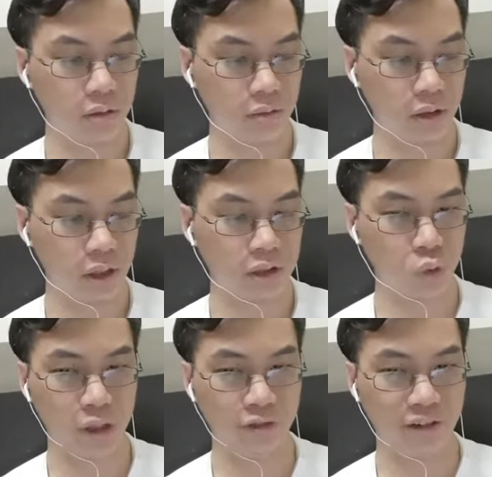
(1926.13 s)
takes
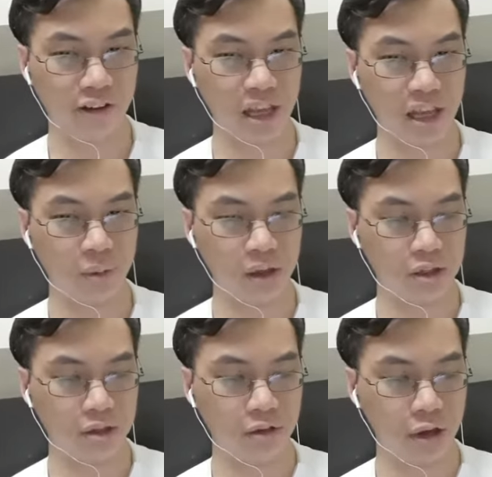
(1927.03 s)
25
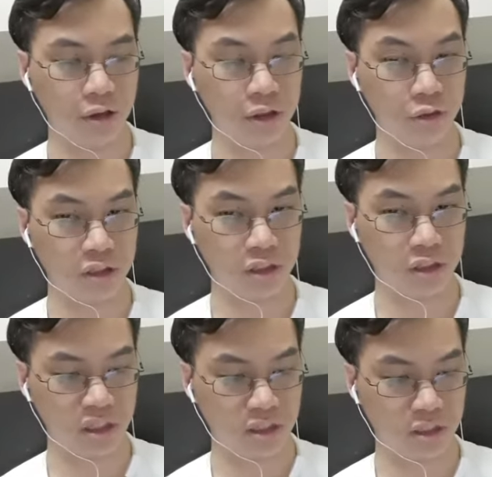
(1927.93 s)
damage and reduces
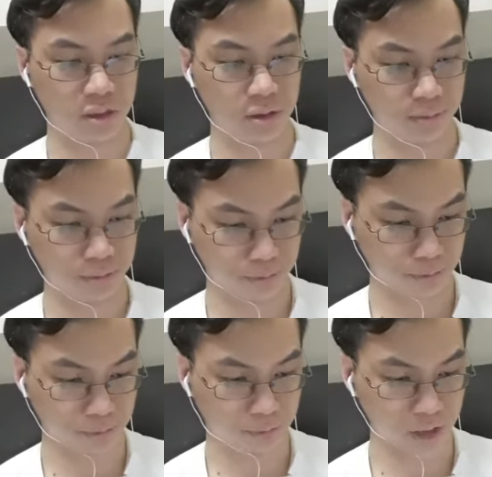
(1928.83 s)
its
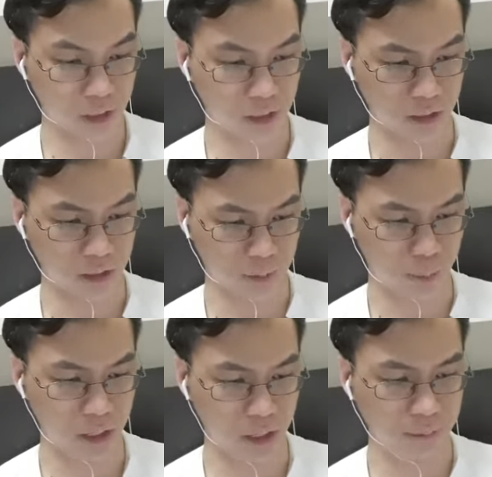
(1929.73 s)
uh,
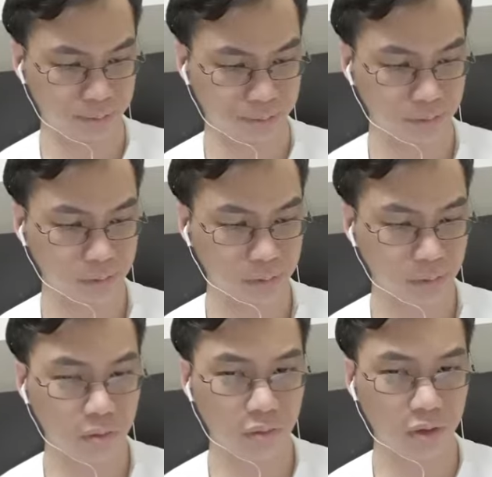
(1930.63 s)
speed
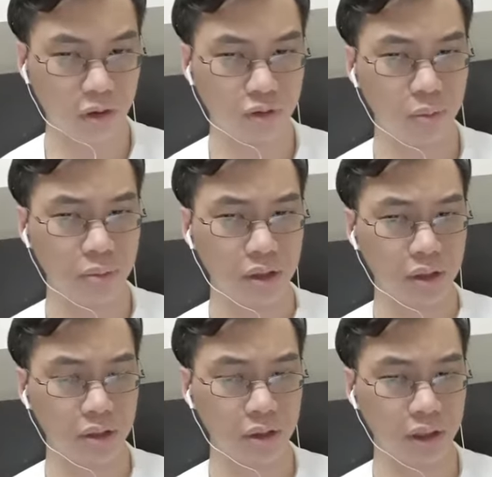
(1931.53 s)

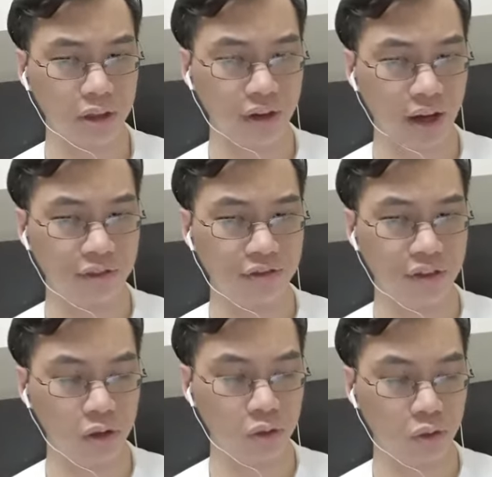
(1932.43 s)
from
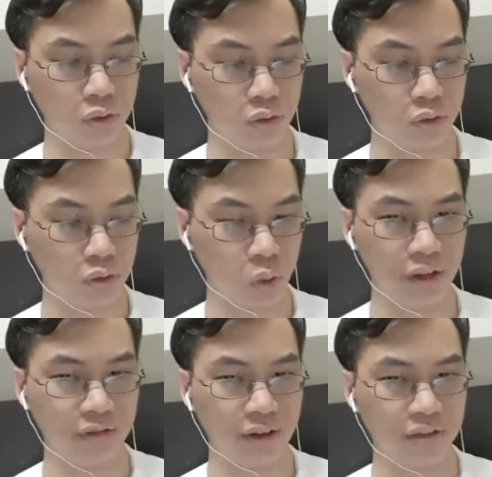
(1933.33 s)
35 feet
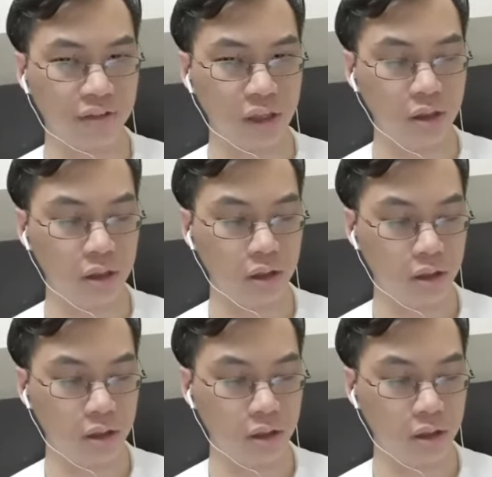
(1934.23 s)
to 25 feet,